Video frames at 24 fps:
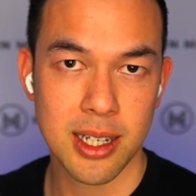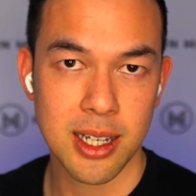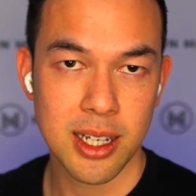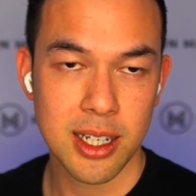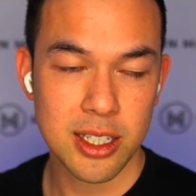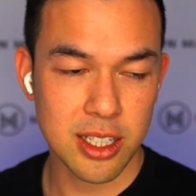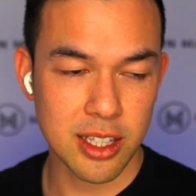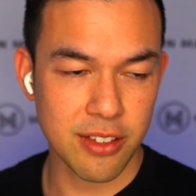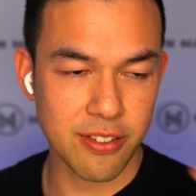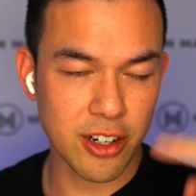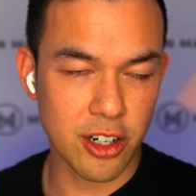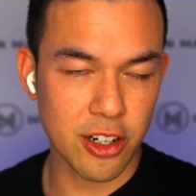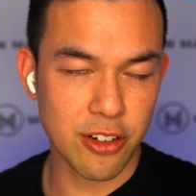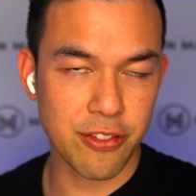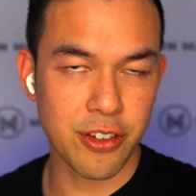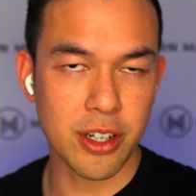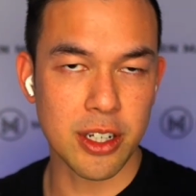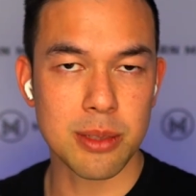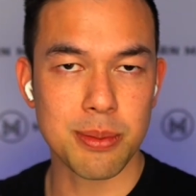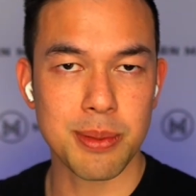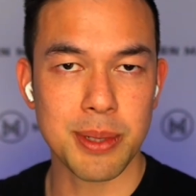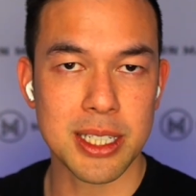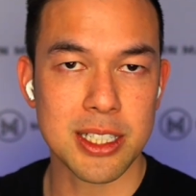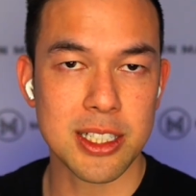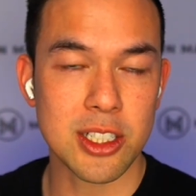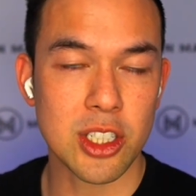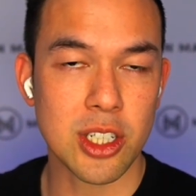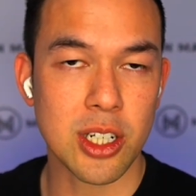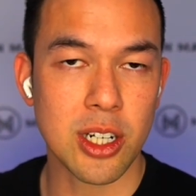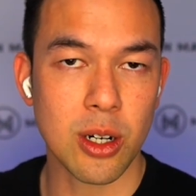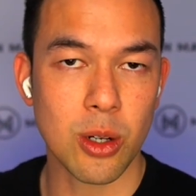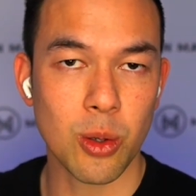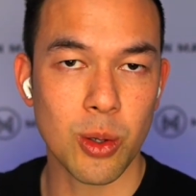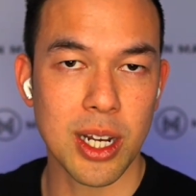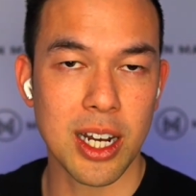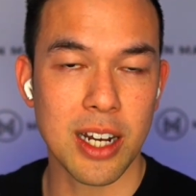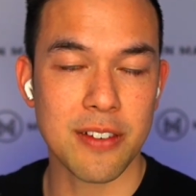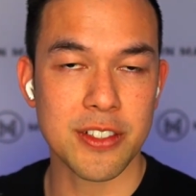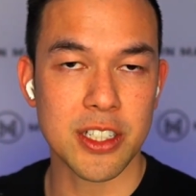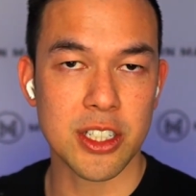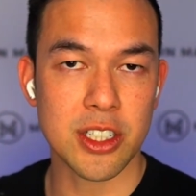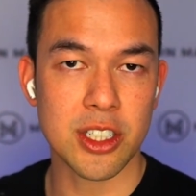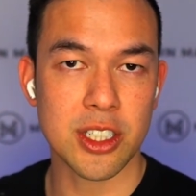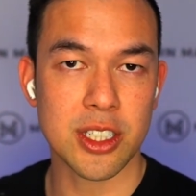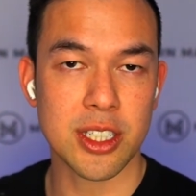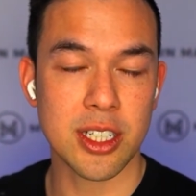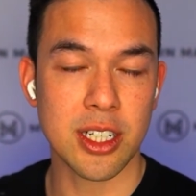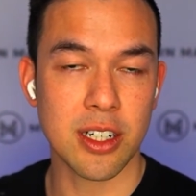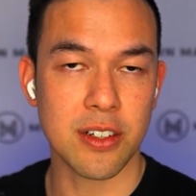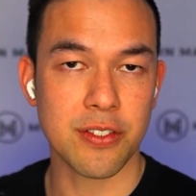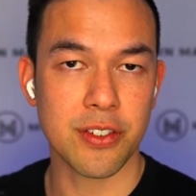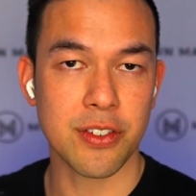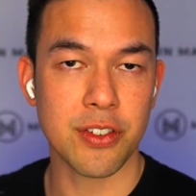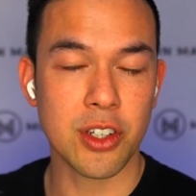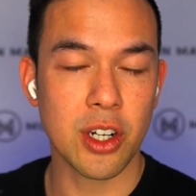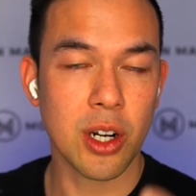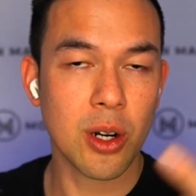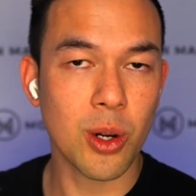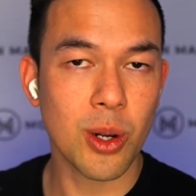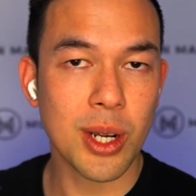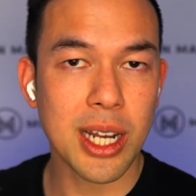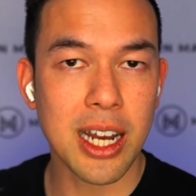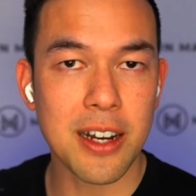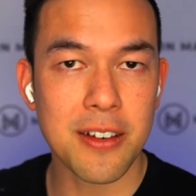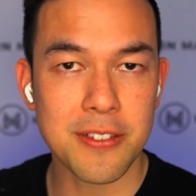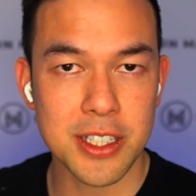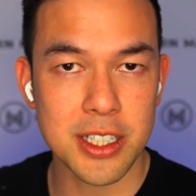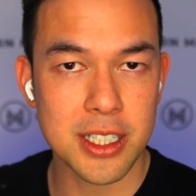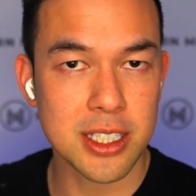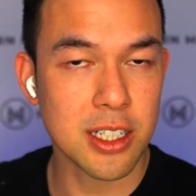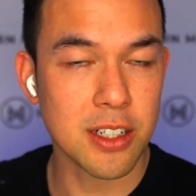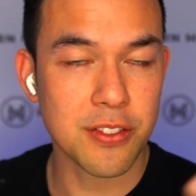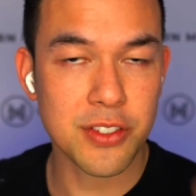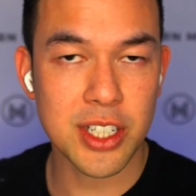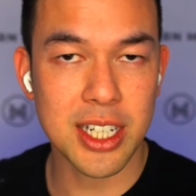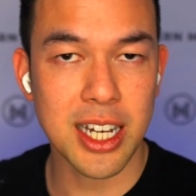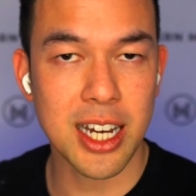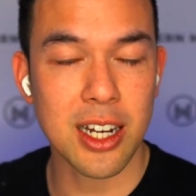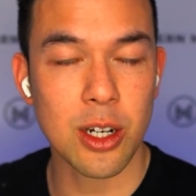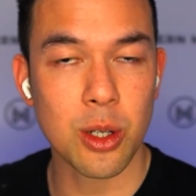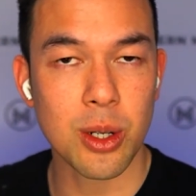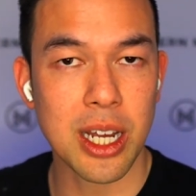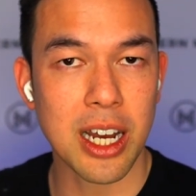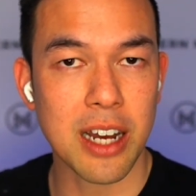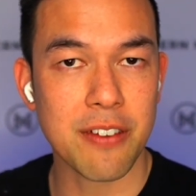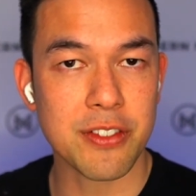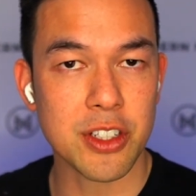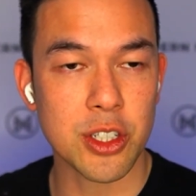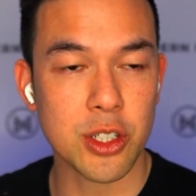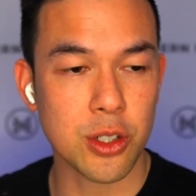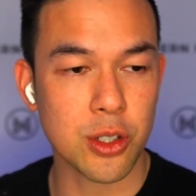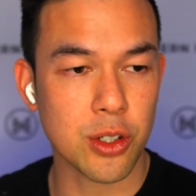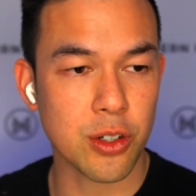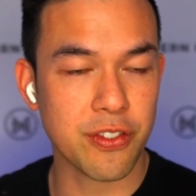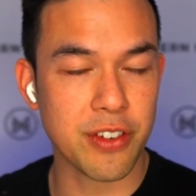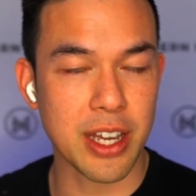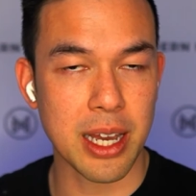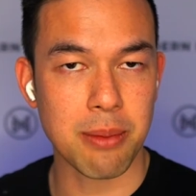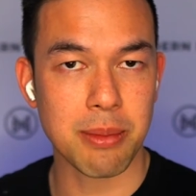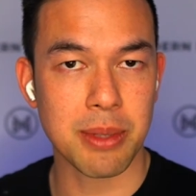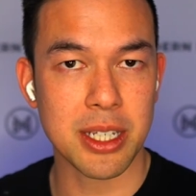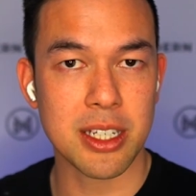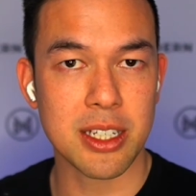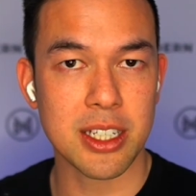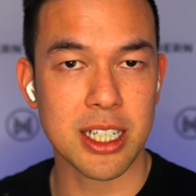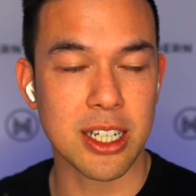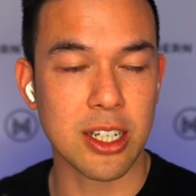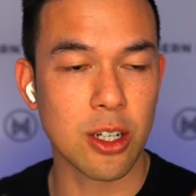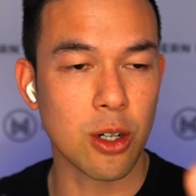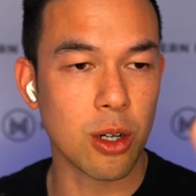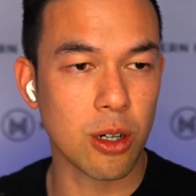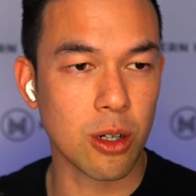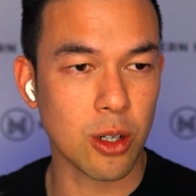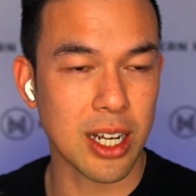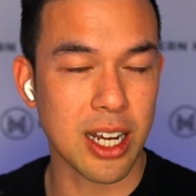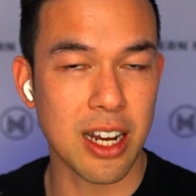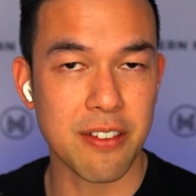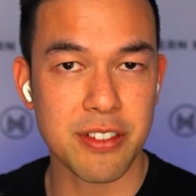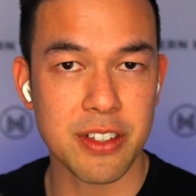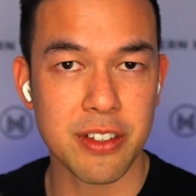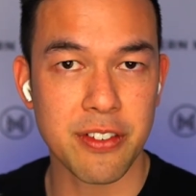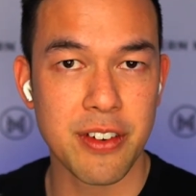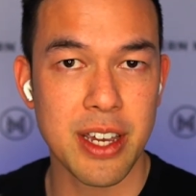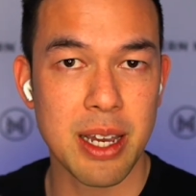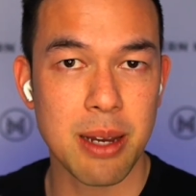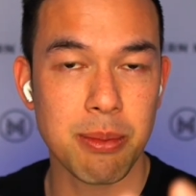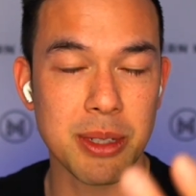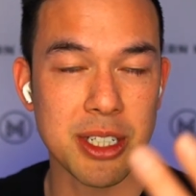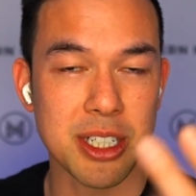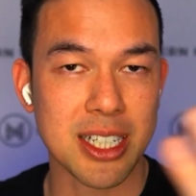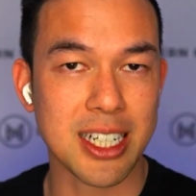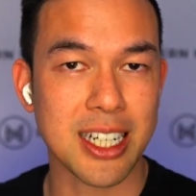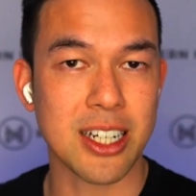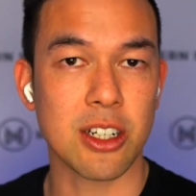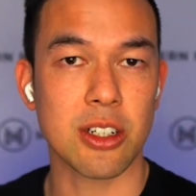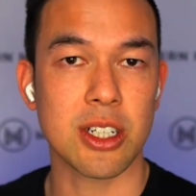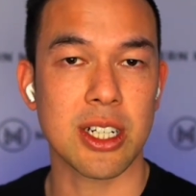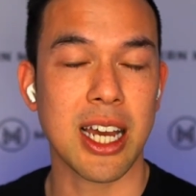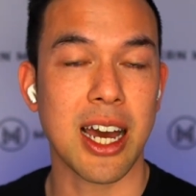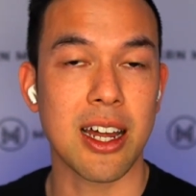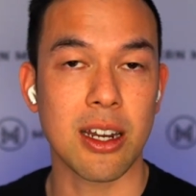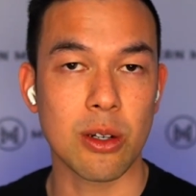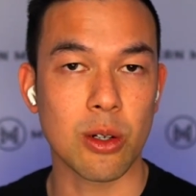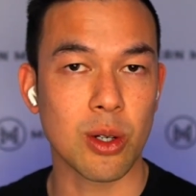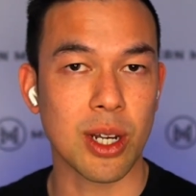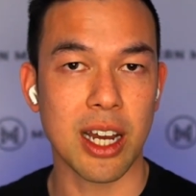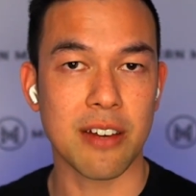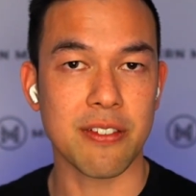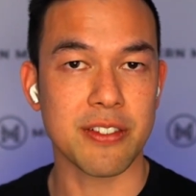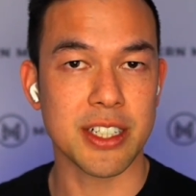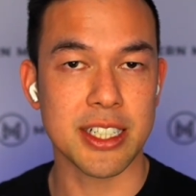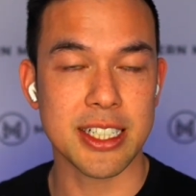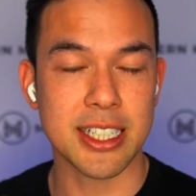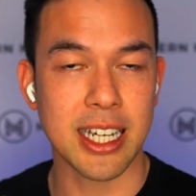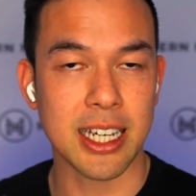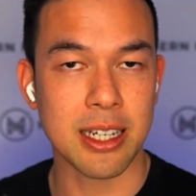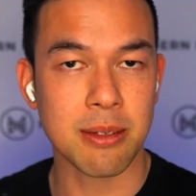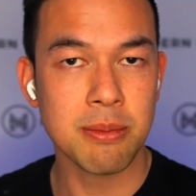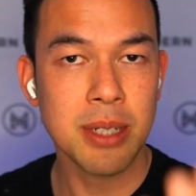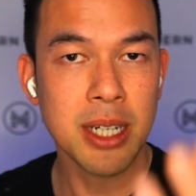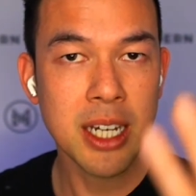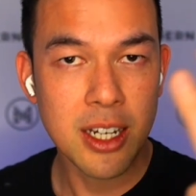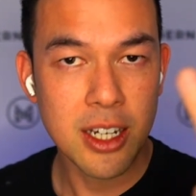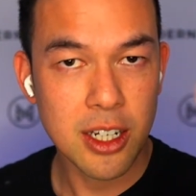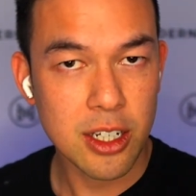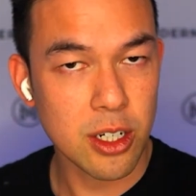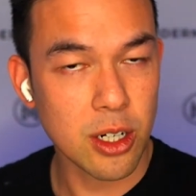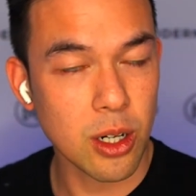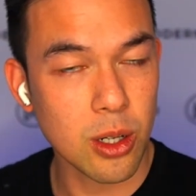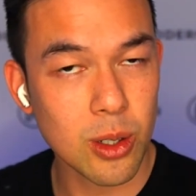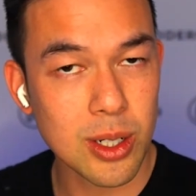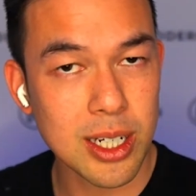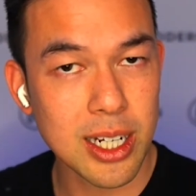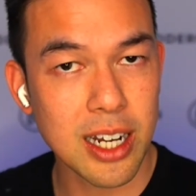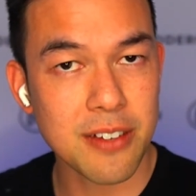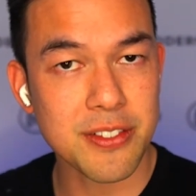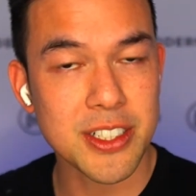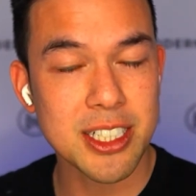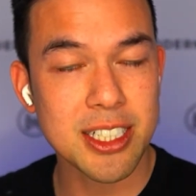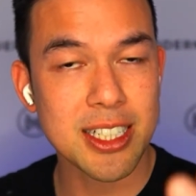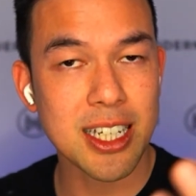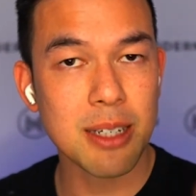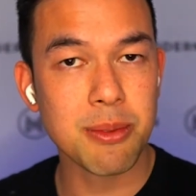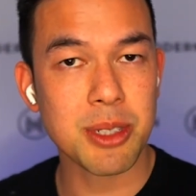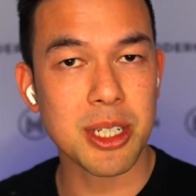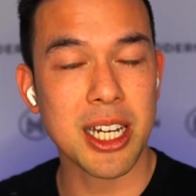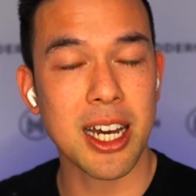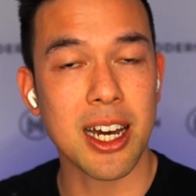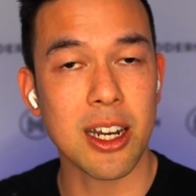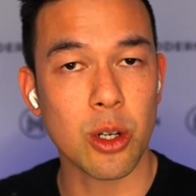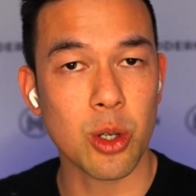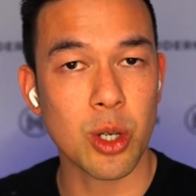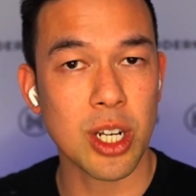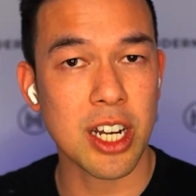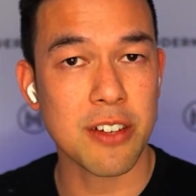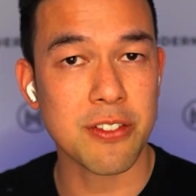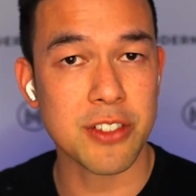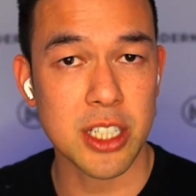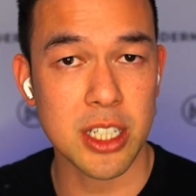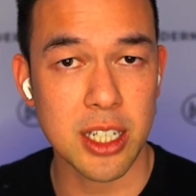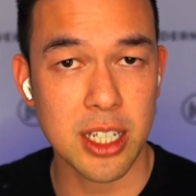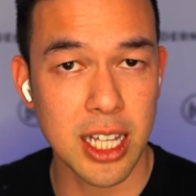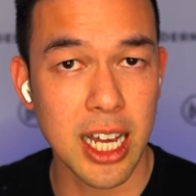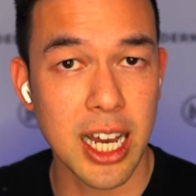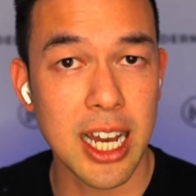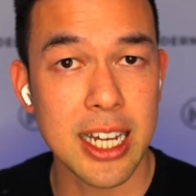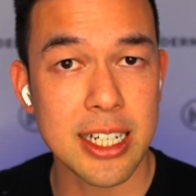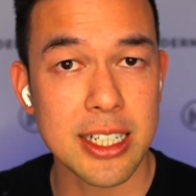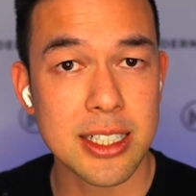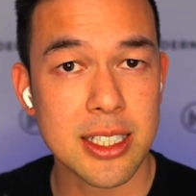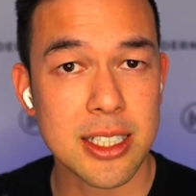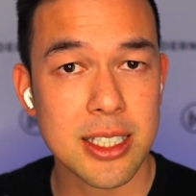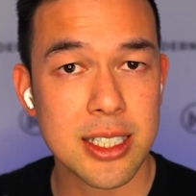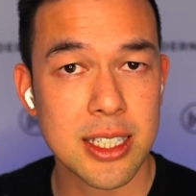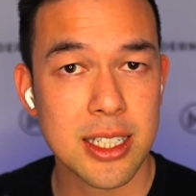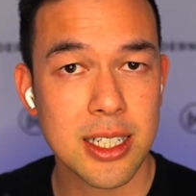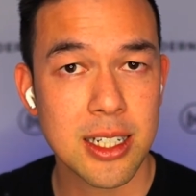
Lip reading: So the very first person you got to look after is yourself. If you don't look after yourself, you can't look after your family. You don't look after your family, you can't look after your team. You don't look after your team, you can't look after your clients.